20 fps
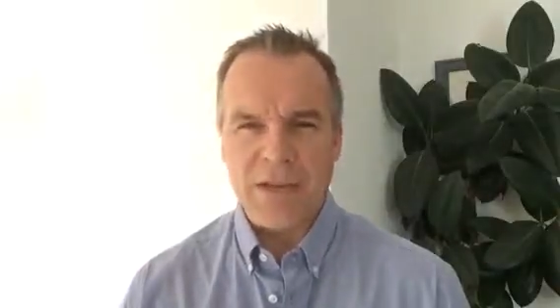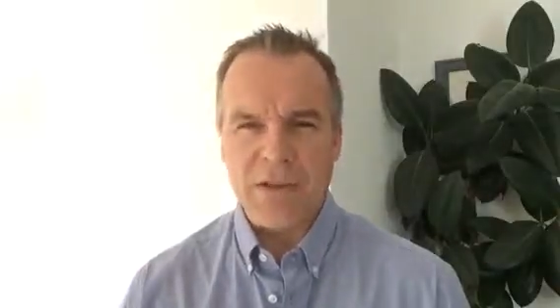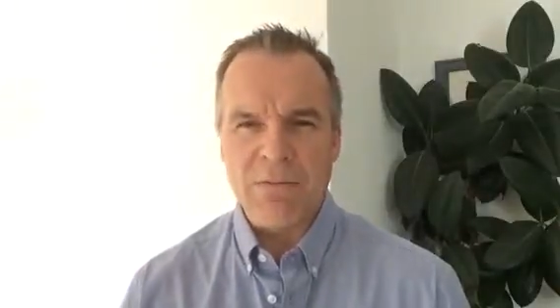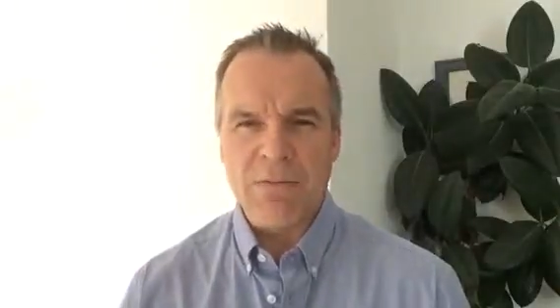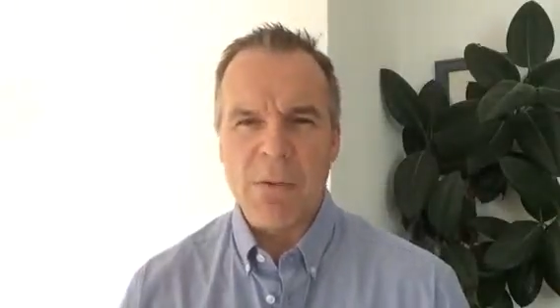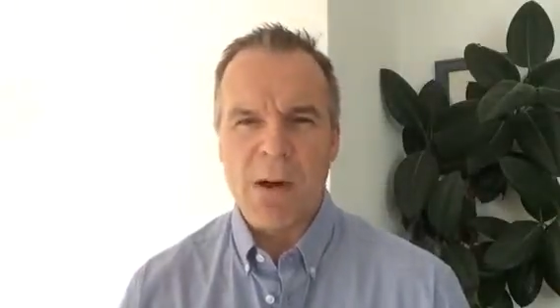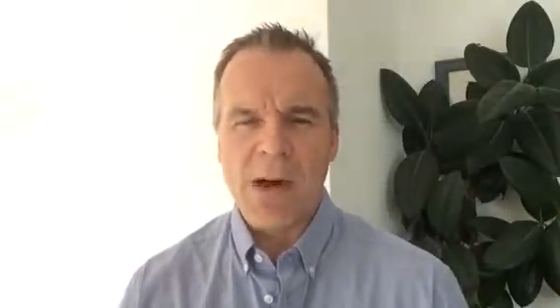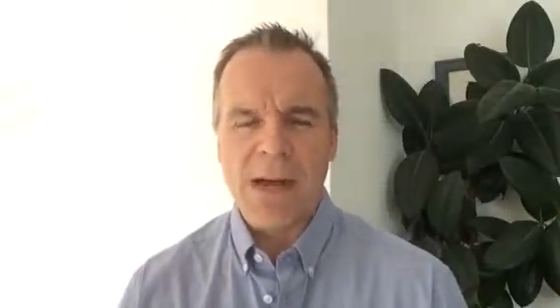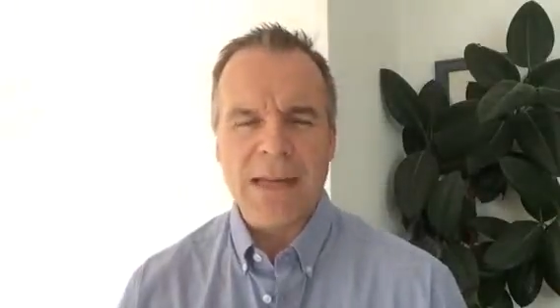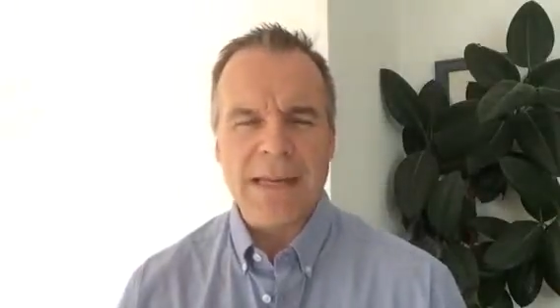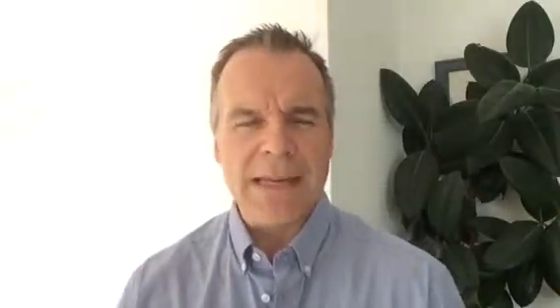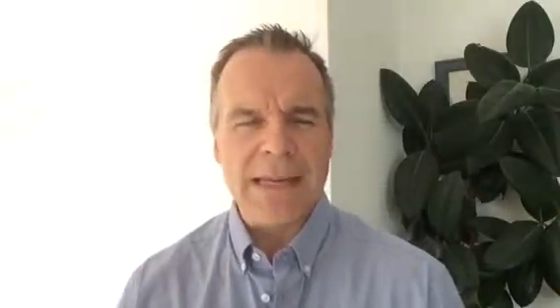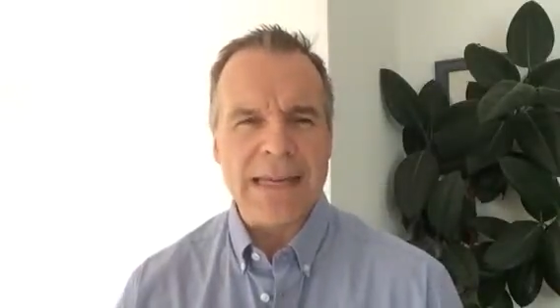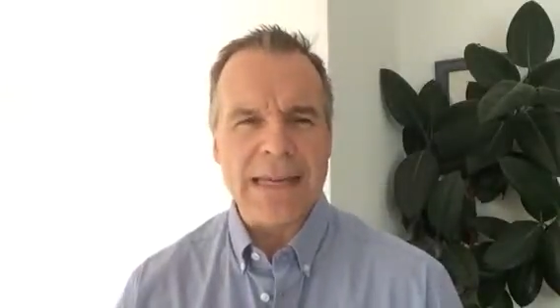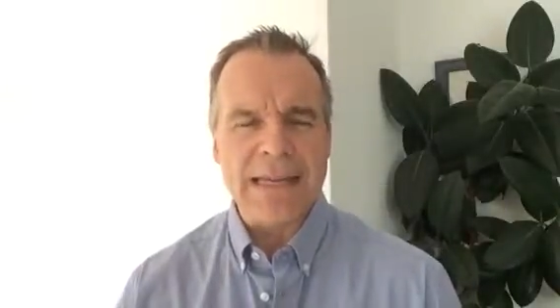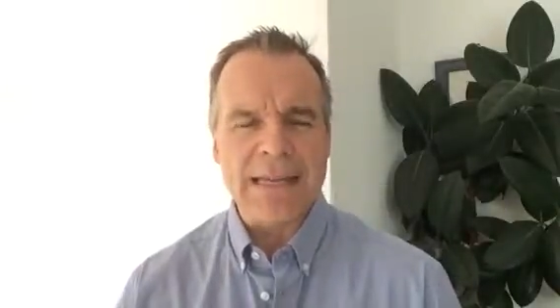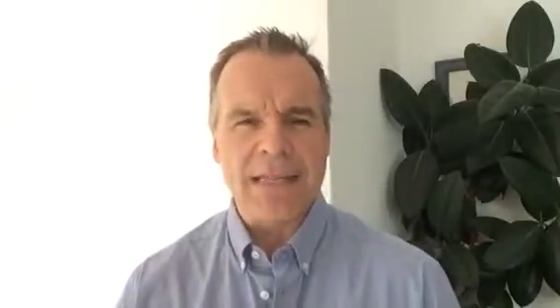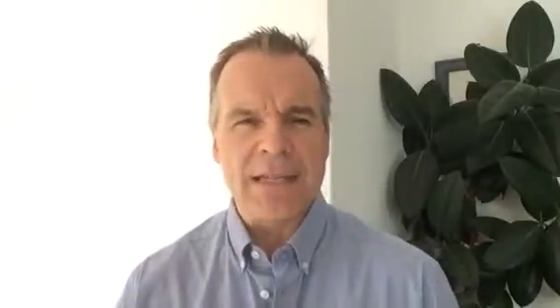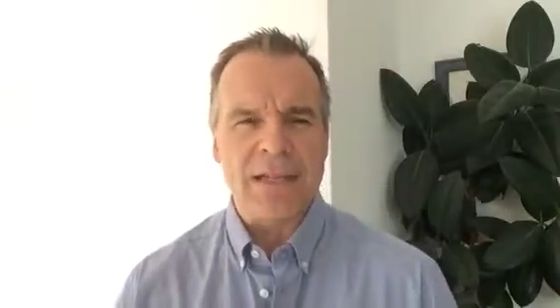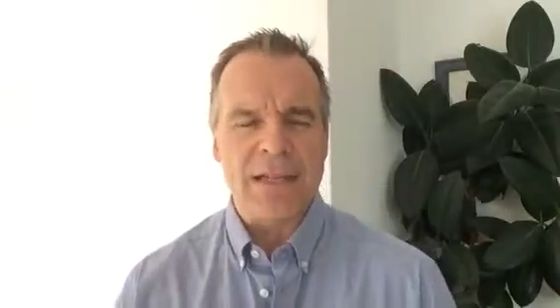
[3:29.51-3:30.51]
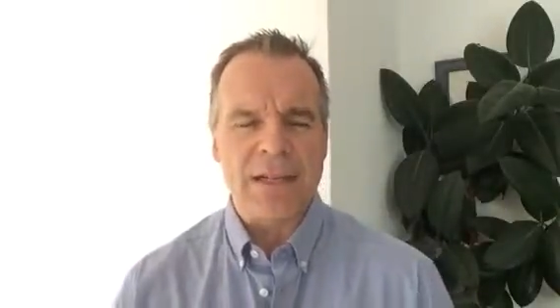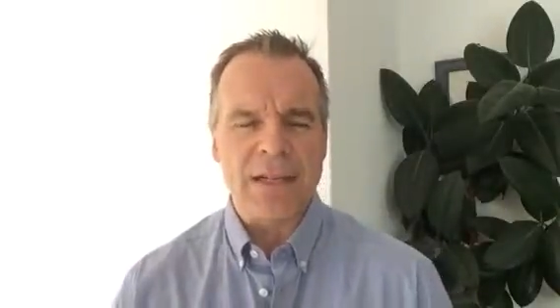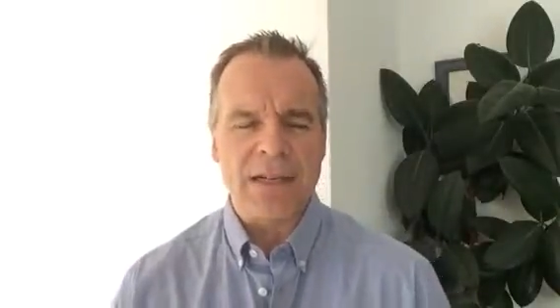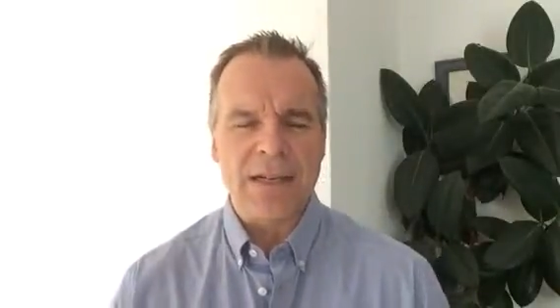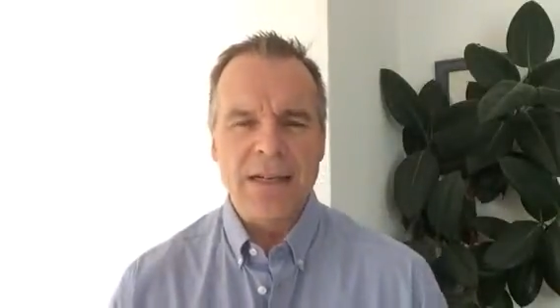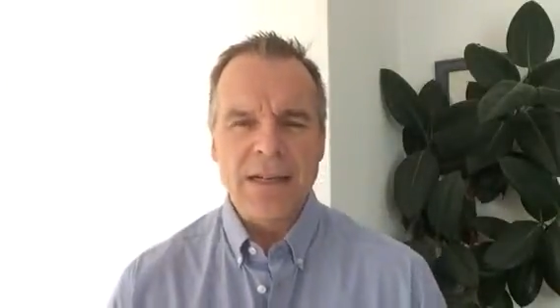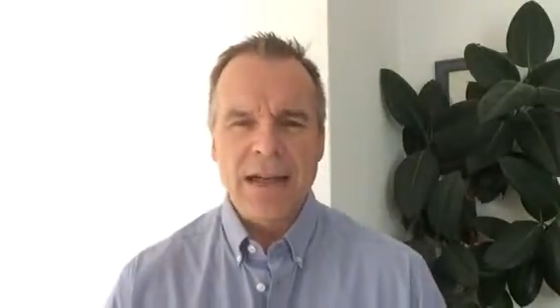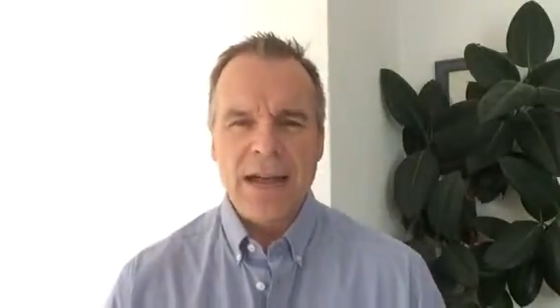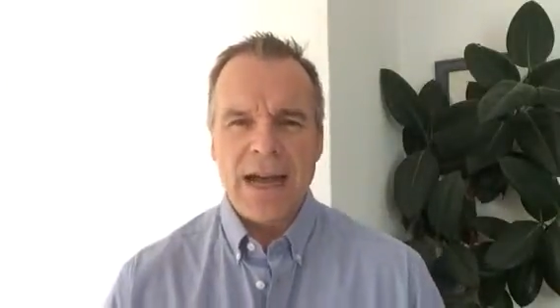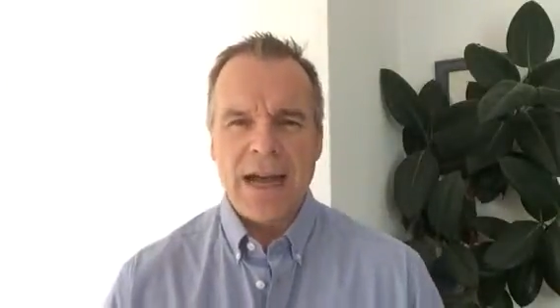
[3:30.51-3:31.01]
You might need
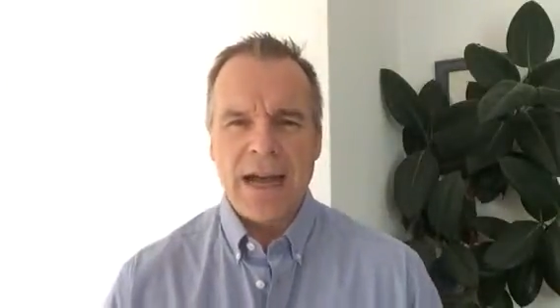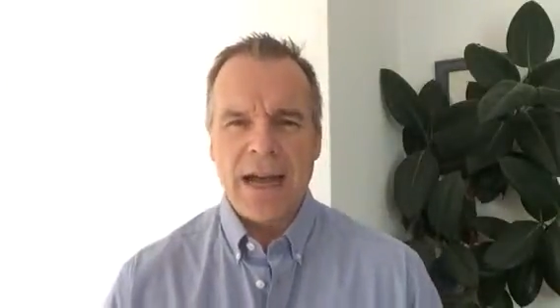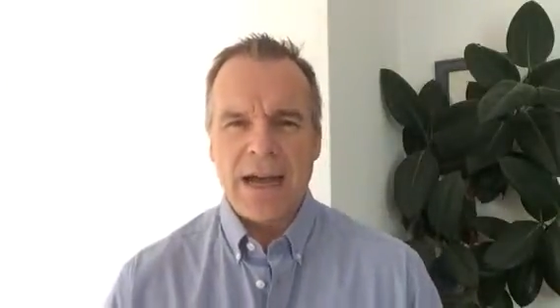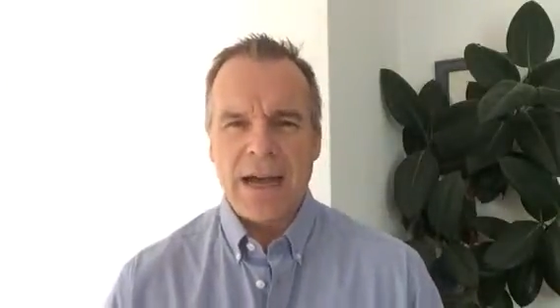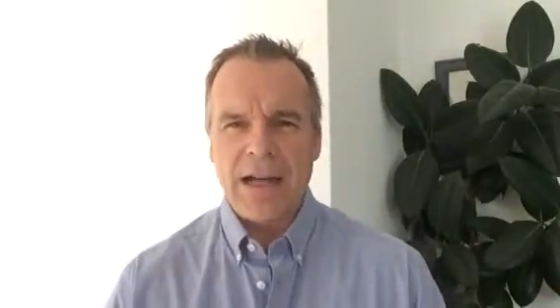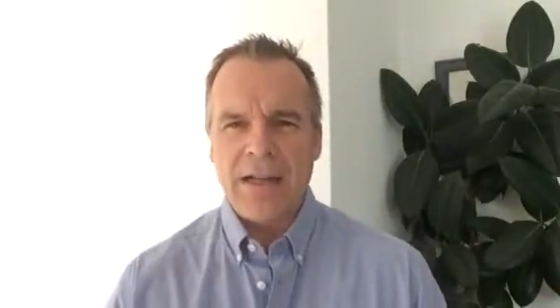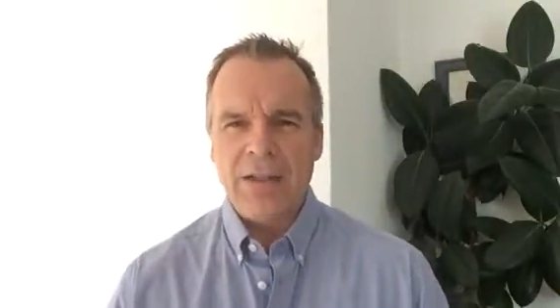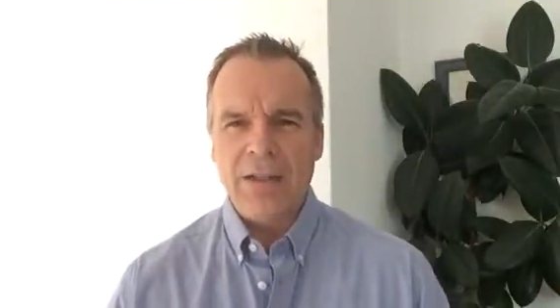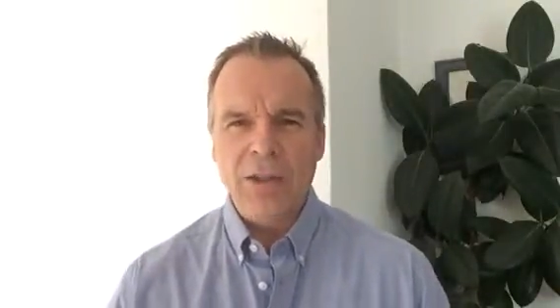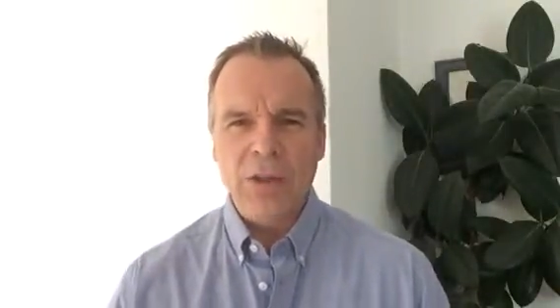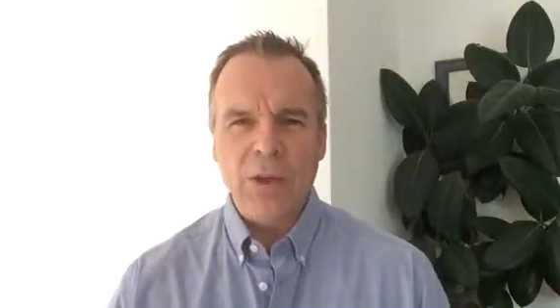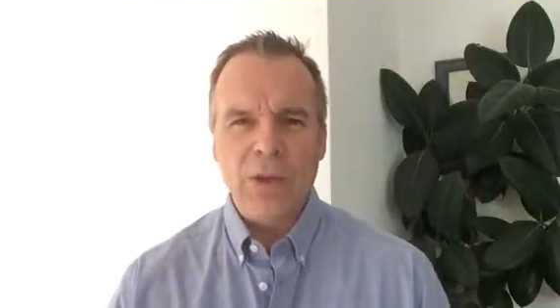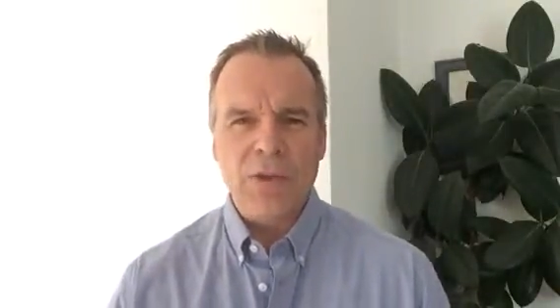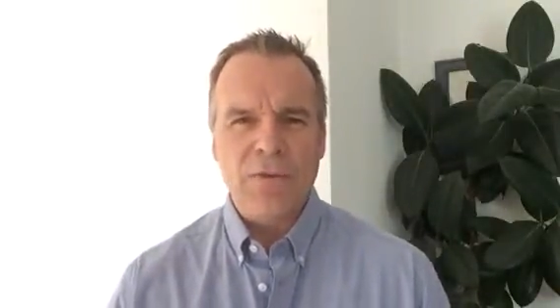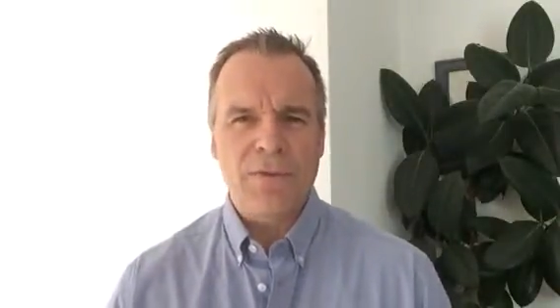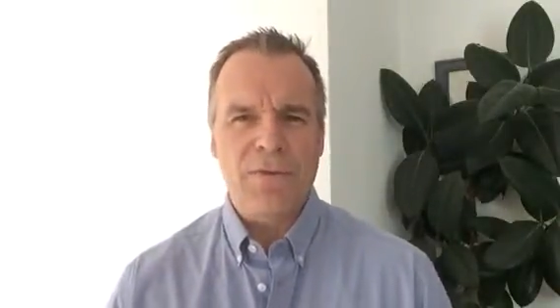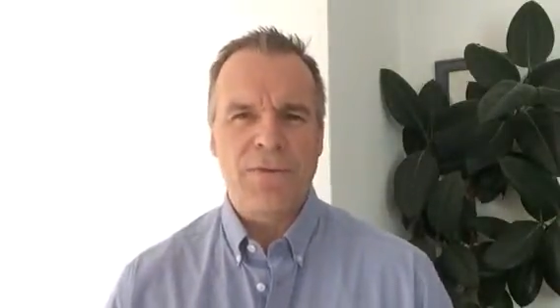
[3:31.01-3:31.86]
to look